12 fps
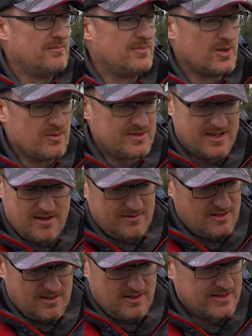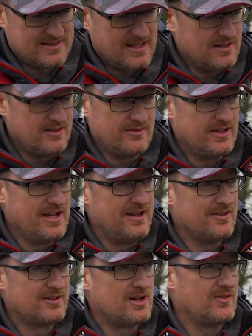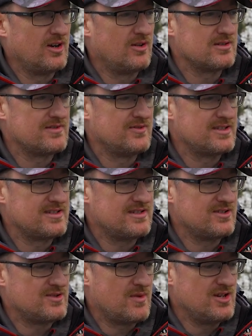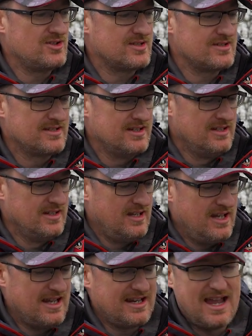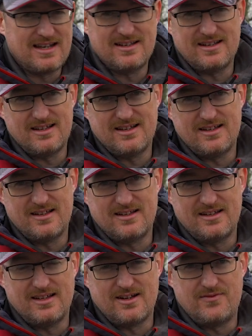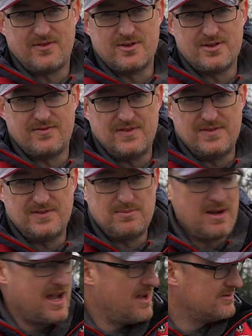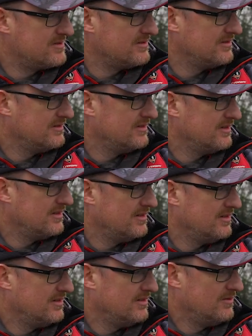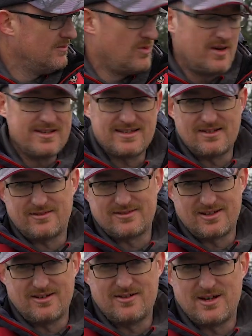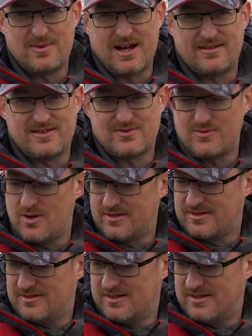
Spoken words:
But also, like I said, it will cover lots of other situations. Again, you know, for under £50, what is there not to like about this rod?